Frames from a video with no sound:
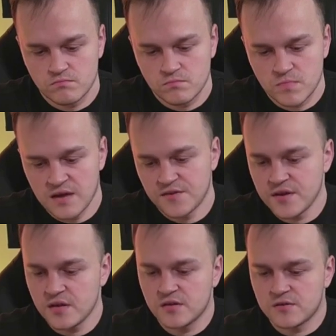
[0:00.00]
I
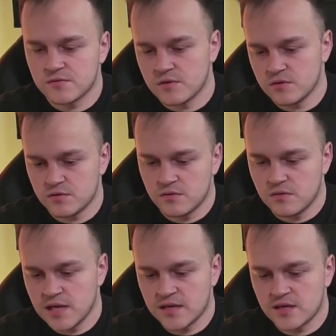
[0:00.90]
think
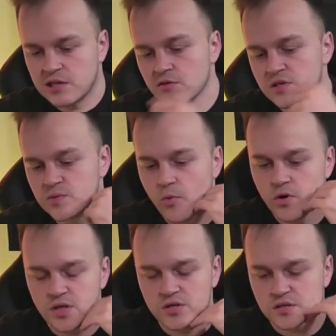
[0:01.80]
like it looks more
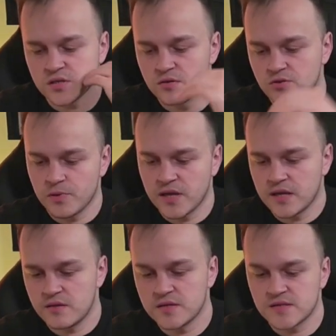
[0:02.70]
interesting to play
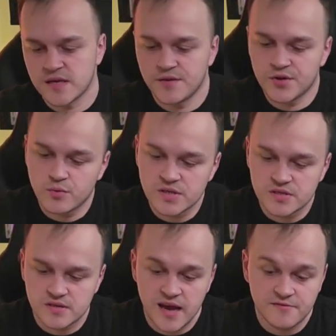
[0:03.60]
in the center
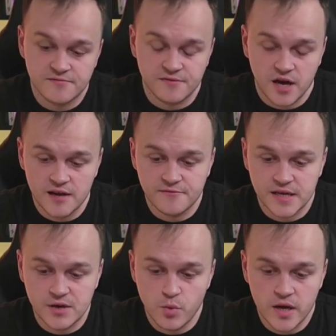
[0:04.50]
with f5
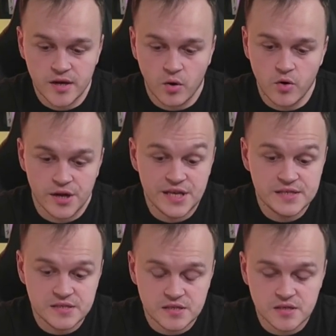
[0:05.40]
anyway, or
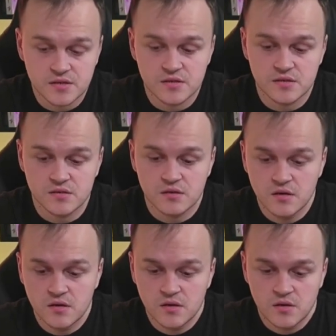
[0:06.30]
e6,
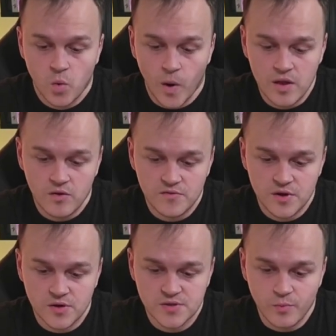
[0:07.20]
one of
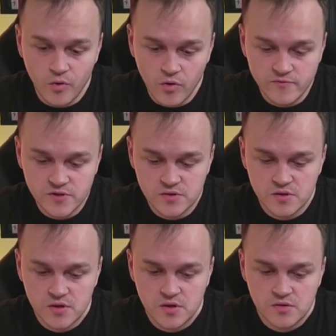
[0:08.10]
those moves.
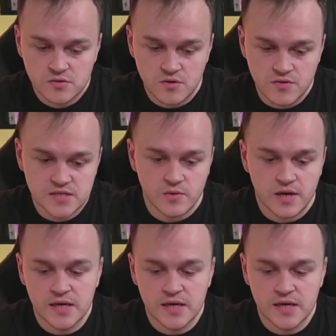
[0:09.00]
So that's why